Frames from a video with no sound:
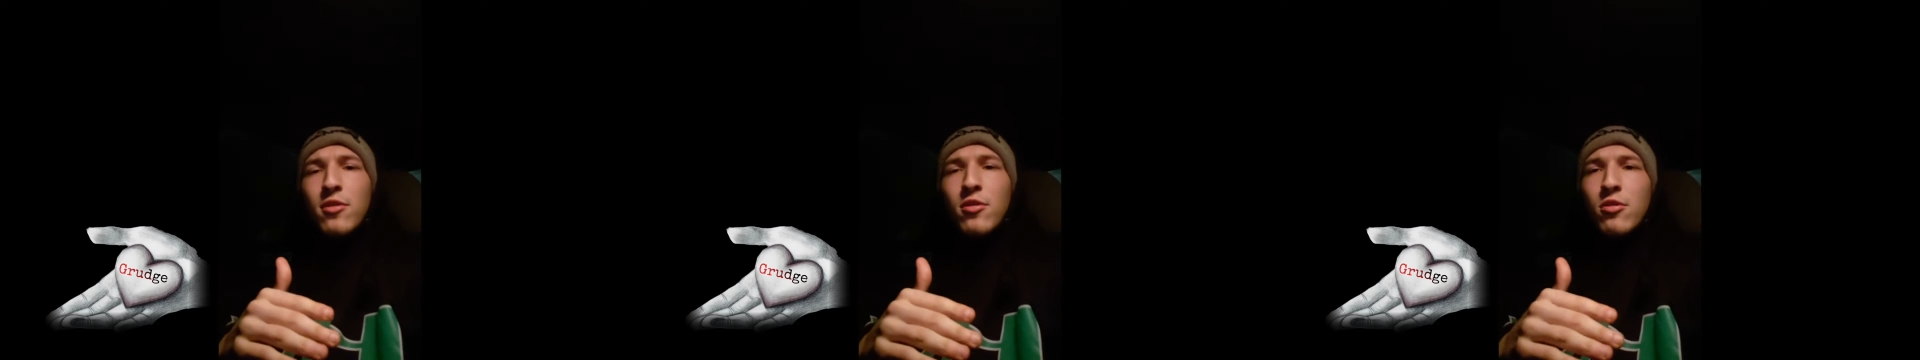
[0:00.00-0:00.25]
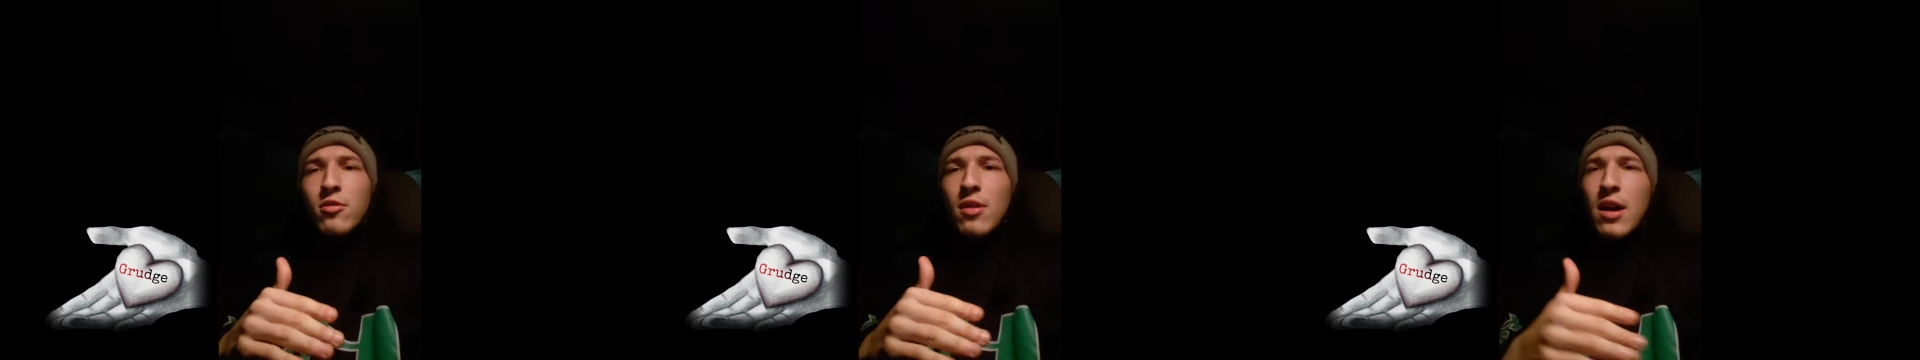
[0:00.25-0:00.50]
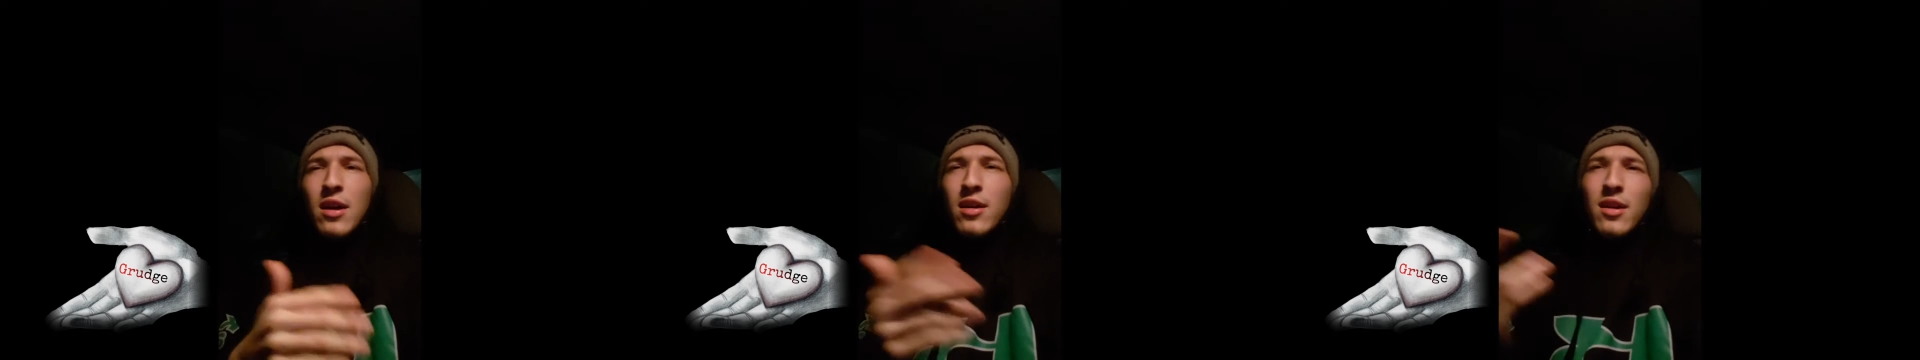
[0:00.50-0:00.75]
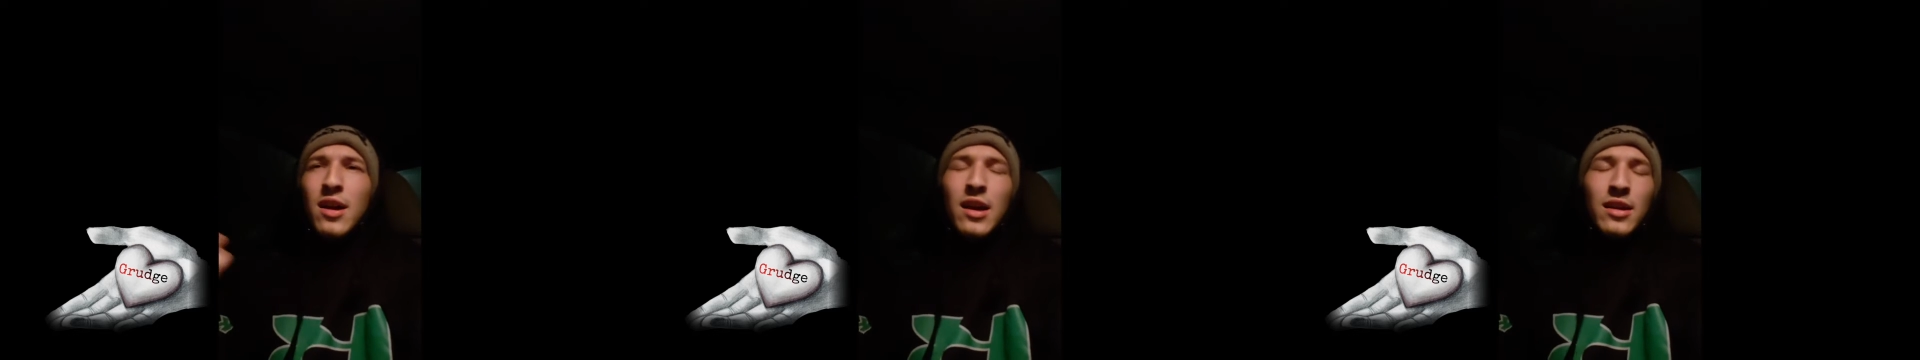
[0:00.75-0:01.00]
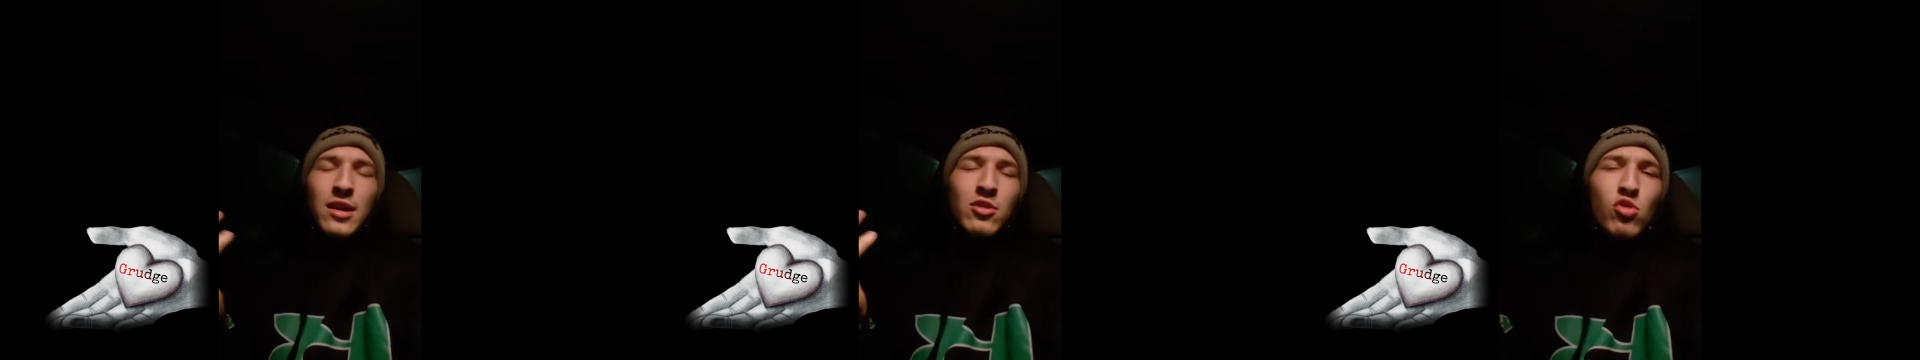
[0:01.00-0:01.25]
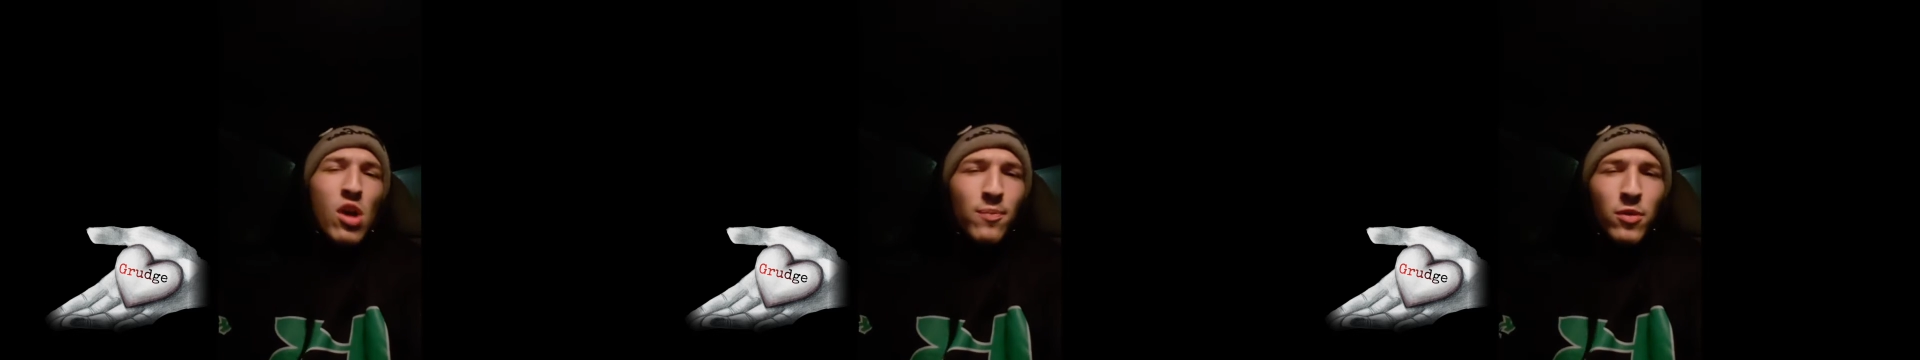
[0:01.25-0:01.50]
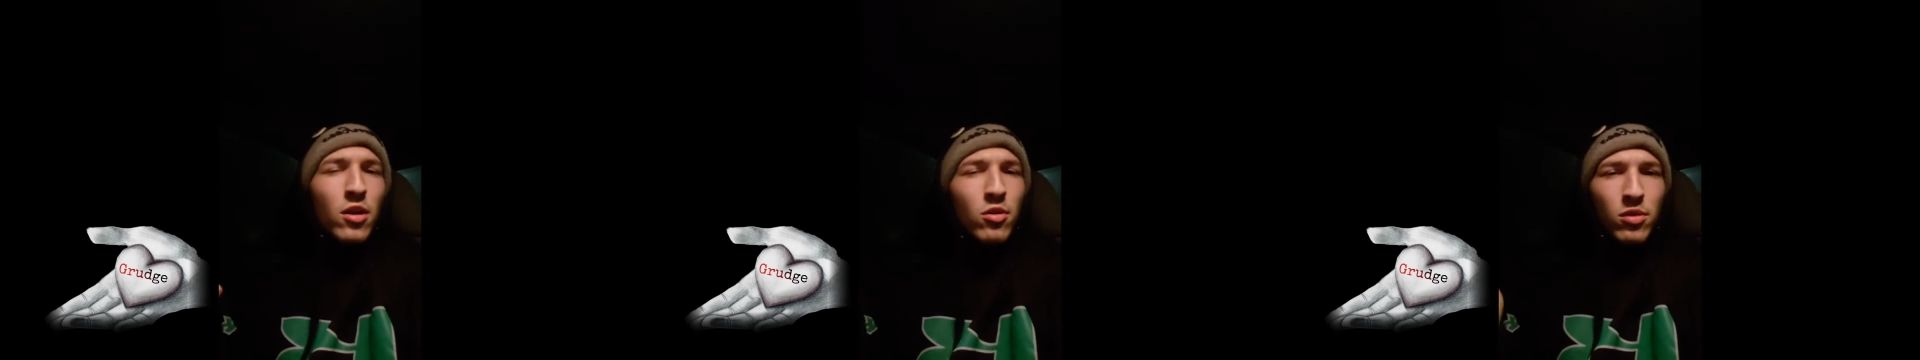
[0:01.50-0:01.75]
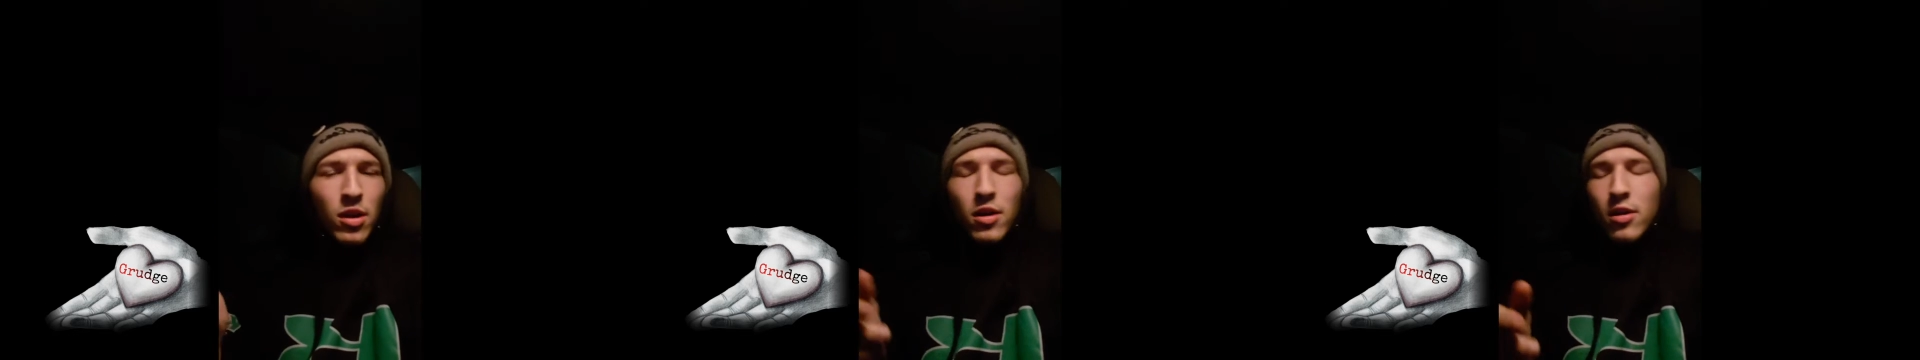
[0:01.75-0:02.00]
You know, I dropped it. I
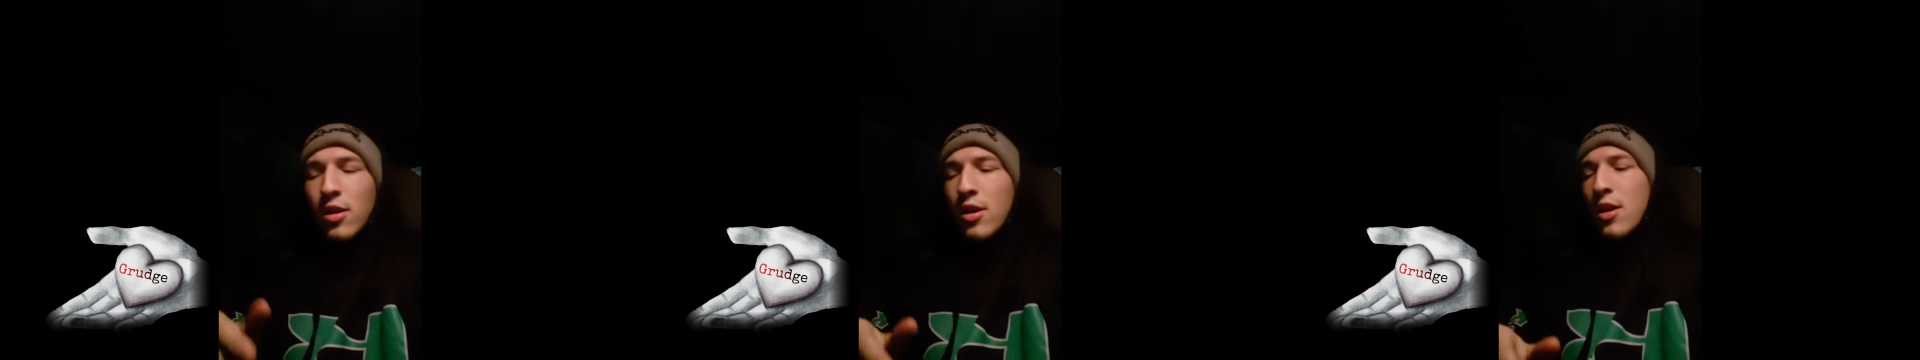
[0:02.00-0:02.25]
don't care.